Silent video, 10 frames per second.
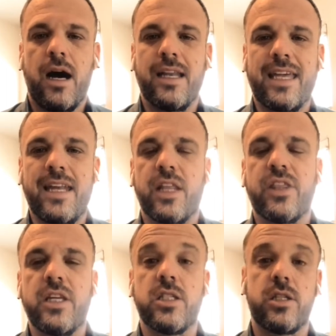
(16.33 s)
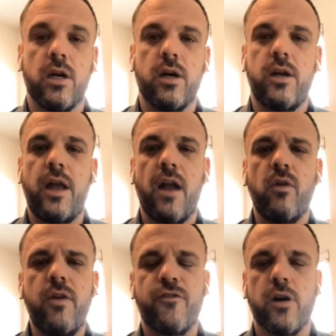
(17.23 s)
on getting things done, not
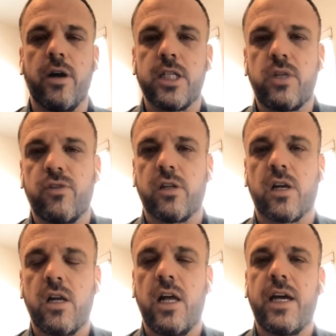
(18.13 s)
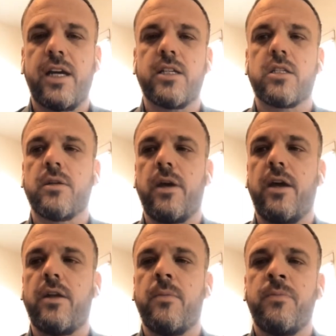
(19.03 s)
only for us, for our clients,
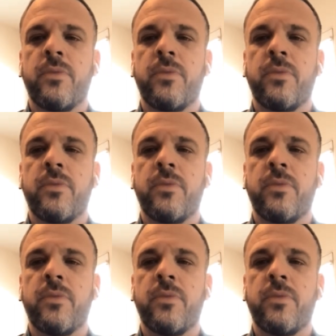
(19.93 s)
and